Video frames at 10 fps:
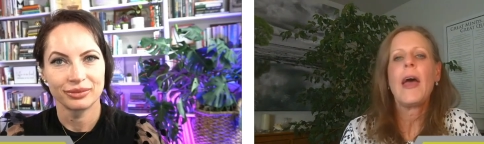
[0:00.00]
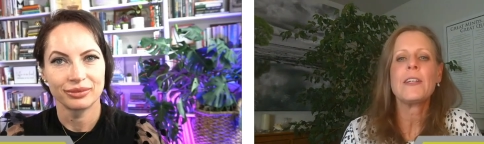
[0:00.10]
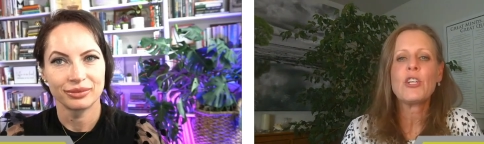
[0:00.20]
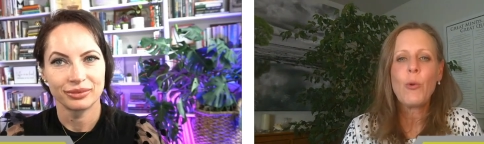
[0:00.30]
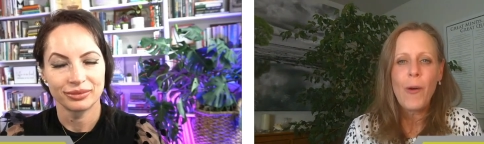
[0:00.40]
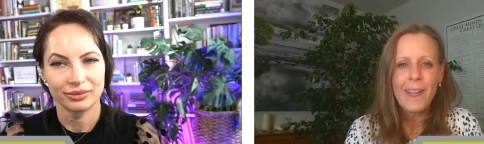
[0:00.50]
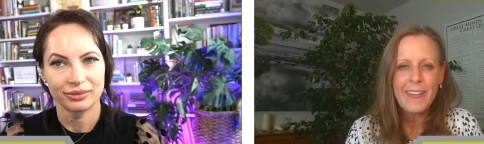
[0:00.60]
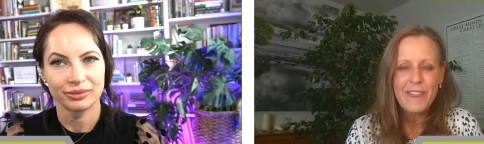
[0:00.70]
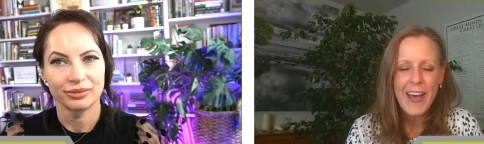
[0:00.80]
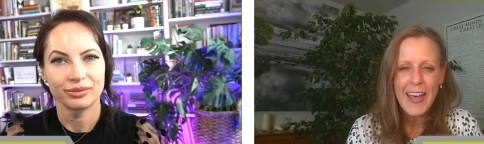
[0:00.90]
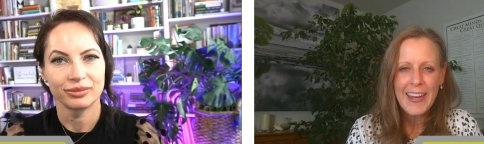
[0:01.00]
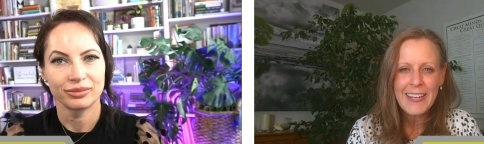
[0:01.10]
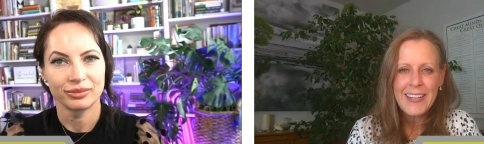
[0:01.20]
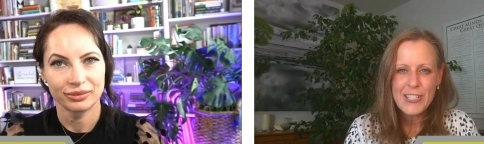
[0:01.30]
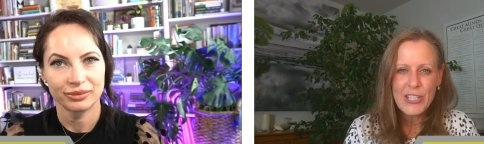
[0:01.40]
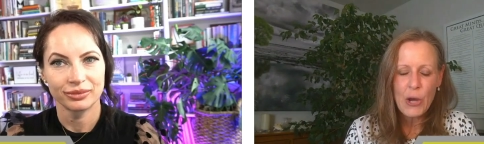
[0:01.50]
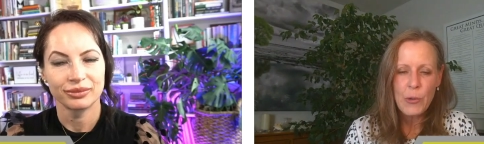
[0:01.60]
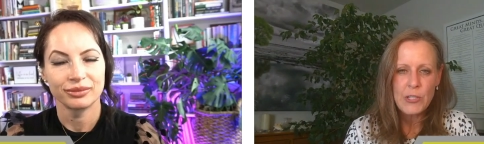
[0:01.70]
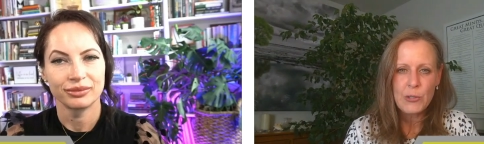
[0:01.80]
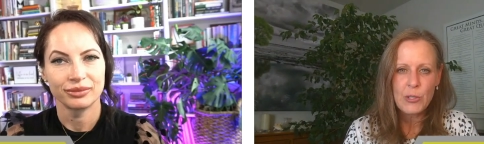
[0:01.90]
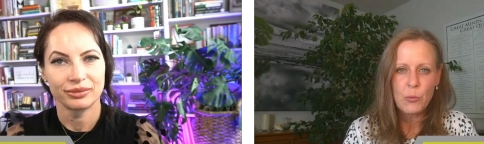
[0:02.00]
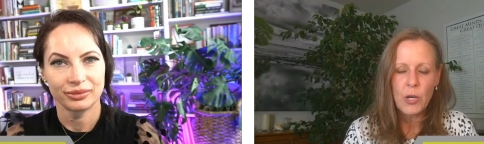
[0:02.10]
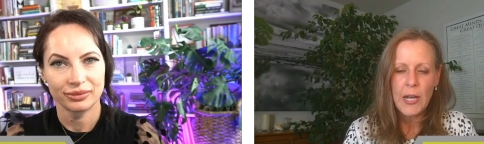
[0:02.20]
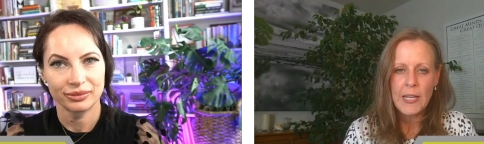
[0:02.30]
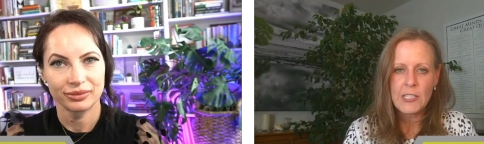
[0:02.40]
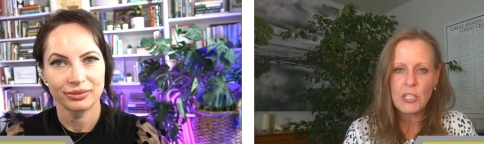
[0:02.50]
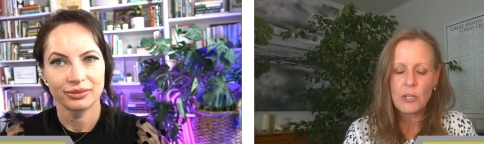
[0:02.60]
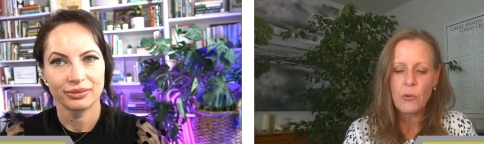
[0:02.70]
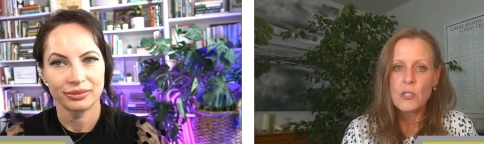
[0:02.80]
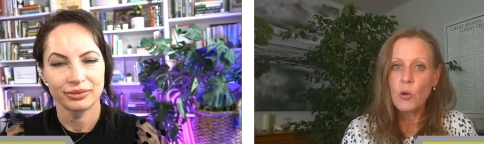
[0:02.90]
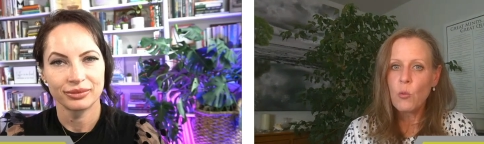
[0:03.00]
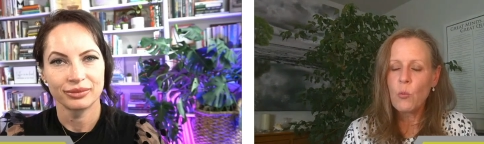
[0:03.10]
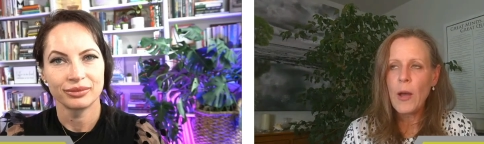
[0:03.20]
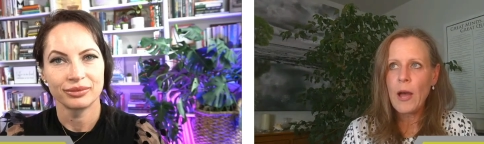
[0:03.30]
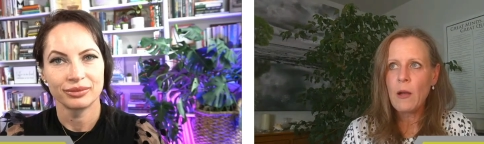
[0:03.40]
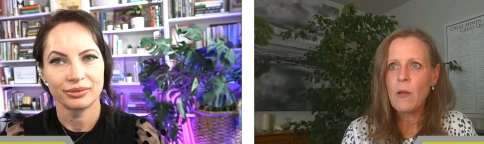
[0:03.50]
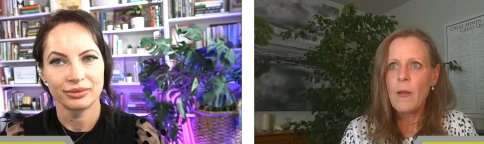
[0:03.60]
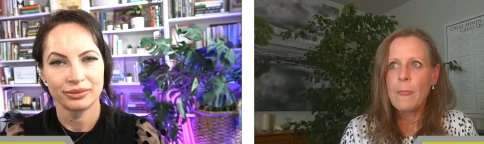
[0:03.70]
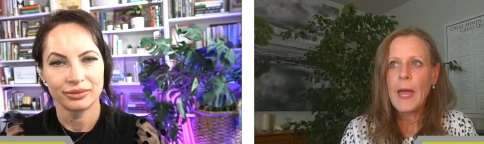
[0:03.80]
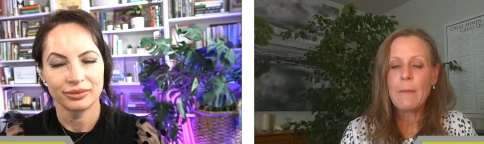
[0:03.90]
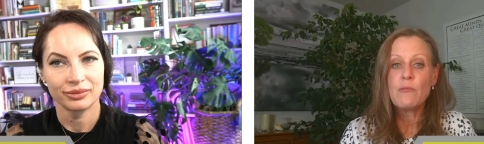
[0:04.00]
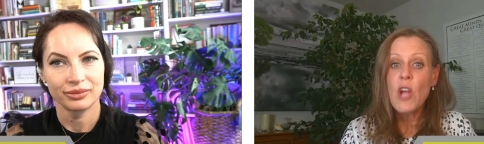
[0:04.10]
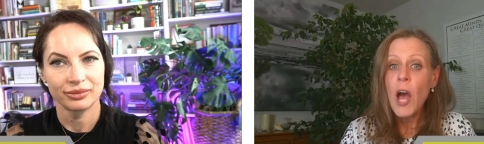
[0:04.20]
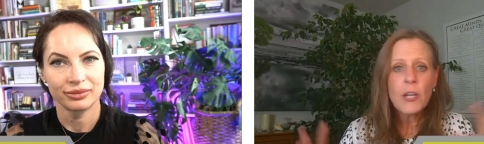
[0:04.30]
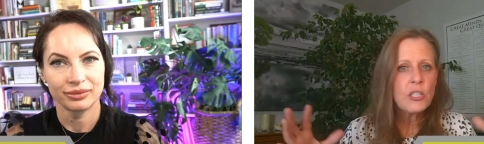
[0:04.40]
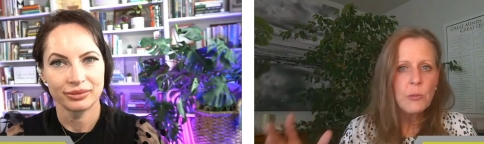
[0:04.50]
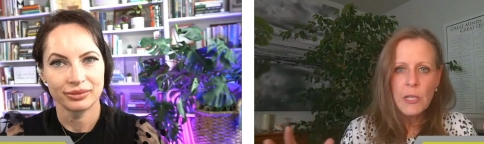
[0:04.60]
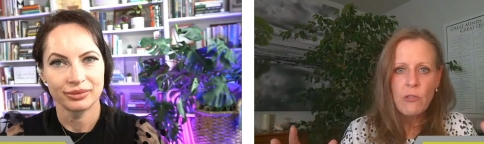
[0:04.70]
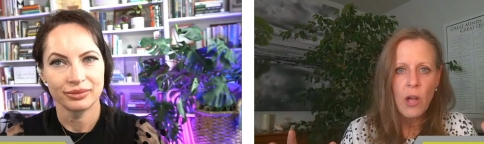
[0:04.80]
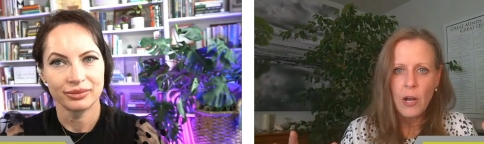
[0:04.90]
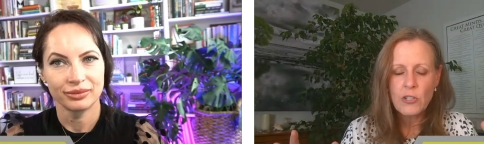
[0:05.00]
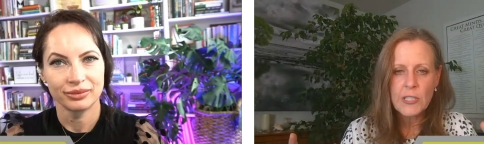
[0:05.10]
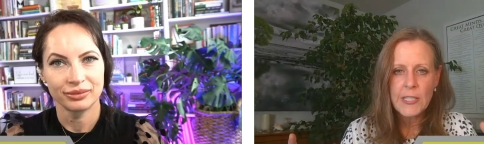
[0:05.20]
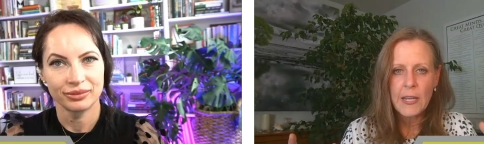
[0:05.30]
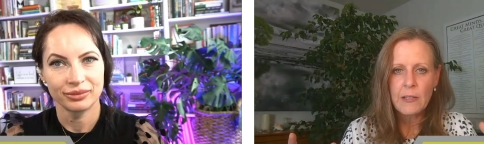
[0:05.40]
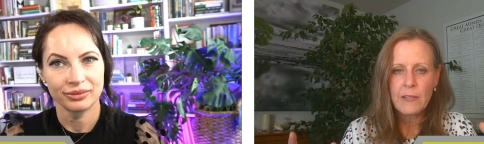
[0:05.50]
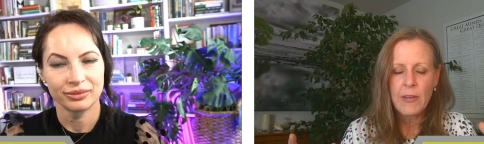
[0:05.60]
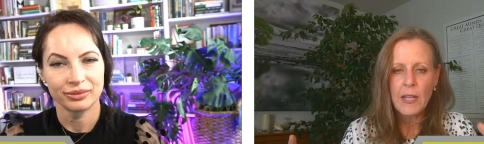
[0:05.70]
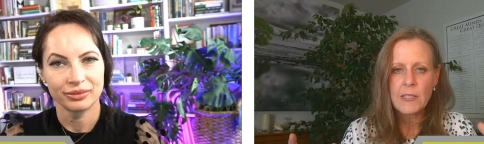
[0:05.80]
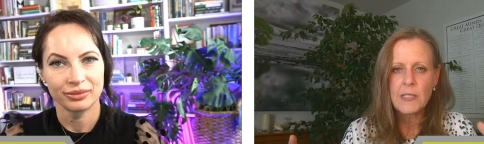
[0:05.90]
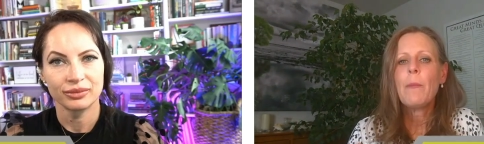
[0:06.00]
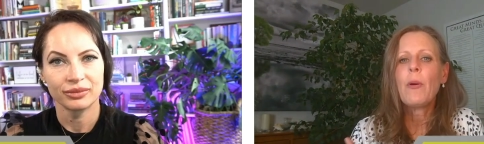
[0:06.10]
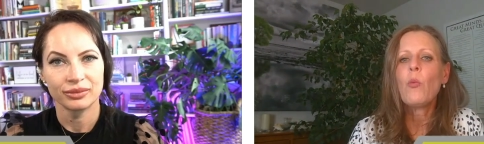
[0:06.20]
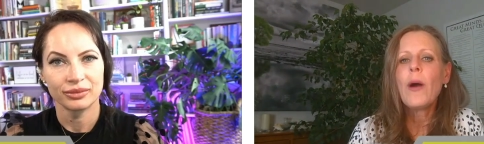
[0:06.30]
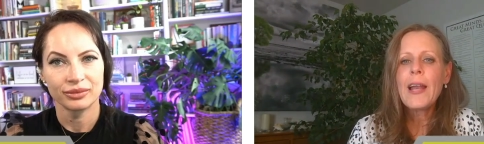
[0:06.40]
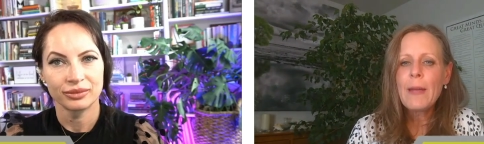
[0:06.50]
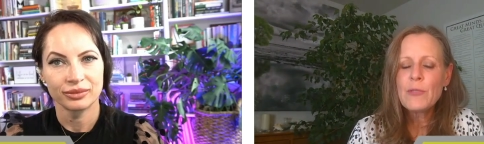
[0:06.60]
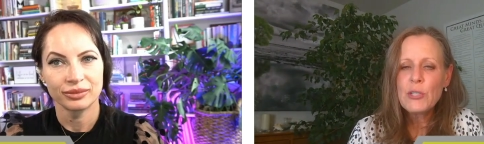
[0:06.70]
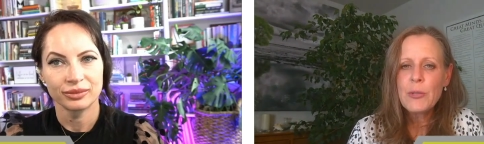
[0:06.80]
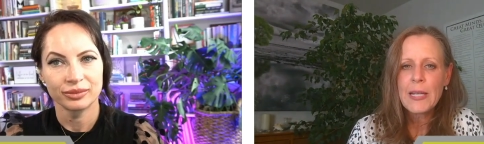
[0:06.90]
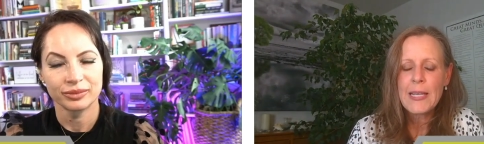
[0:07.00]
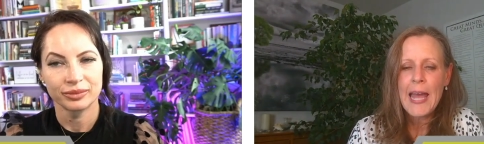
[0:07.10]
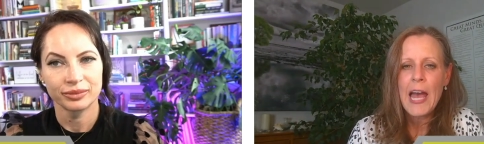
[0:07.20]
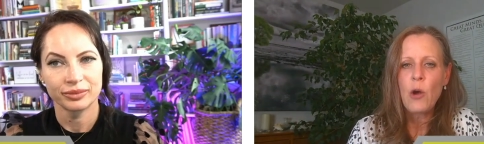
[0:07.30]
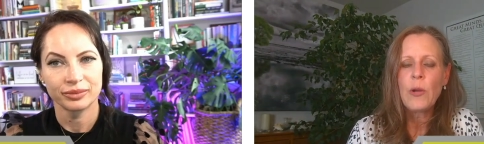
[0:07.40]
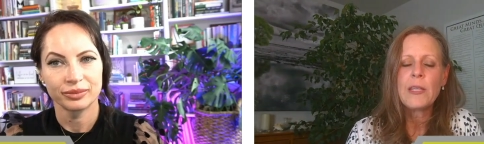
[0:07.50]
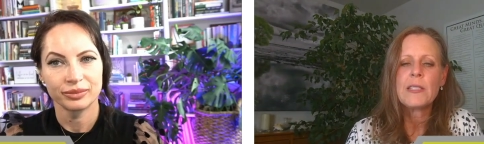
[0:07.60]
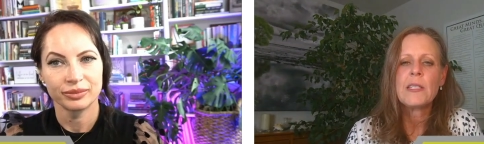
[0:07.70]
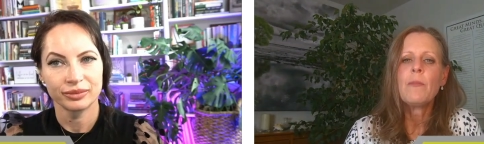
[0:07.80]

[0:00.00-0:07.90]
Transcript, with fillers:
Speaker 1: and qualified to go and do the work I do. So while I'm not doing large scale events, but what I'm doing now is